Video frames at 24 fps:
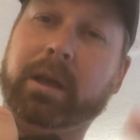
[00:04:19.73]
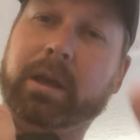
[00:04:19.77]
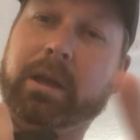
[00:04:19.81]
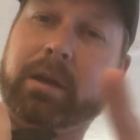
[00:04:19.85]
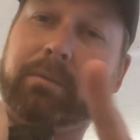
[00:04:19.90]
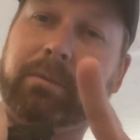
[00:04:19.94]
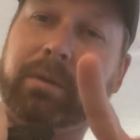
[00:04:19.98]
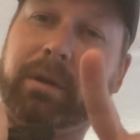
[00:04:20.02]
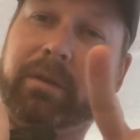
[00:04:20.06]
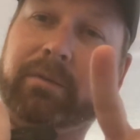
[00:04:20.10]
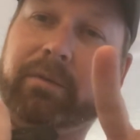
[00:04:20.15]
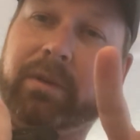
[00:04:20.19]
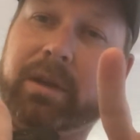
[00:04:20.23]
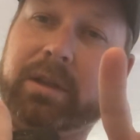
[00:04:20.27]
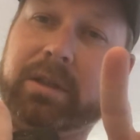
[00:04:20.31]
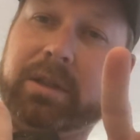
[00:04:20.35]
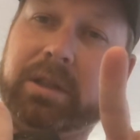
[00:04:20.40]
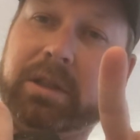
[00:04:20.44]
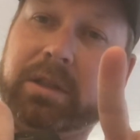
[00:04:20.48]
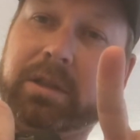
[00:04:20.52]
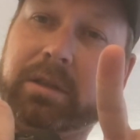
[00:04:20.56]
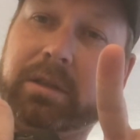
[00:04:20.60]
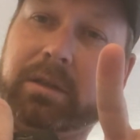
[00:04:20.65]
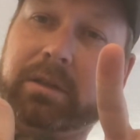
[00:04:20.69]
But if I
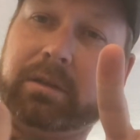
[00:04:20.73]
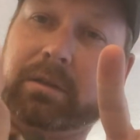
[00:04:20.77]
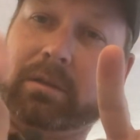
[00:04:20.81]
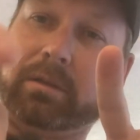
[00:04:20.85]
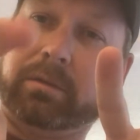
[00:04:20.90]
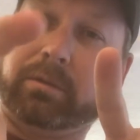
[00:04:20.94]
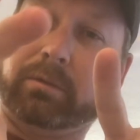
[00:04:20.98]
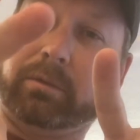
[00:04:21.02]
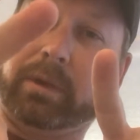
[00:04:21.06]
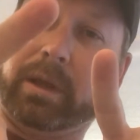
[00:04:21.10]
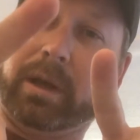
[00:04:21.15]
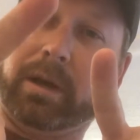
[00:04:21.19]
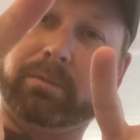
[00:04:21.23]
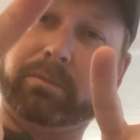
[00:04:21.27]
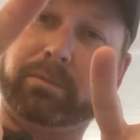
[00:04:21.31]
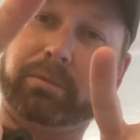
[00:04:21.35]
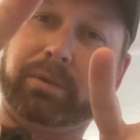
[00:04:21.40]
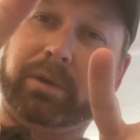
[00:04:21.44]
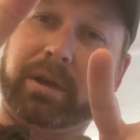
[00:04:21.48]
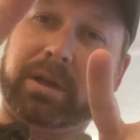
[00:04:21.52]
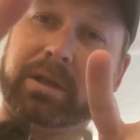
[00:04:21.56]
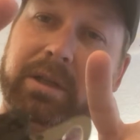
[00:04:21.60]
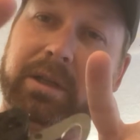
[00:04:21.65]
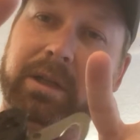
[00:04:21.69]
just, without
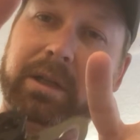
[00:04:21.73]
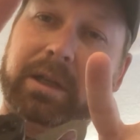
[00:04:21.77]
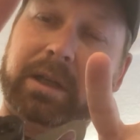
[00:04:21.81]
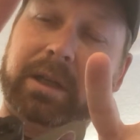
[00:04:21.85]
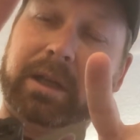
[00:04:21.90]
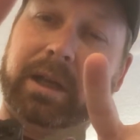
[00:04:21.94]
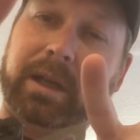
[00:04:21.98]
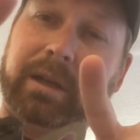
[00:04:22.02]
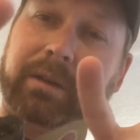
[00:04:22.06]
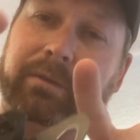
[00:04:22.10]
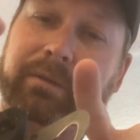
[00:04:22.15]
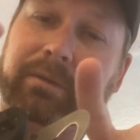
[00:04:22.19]
pressing any kind of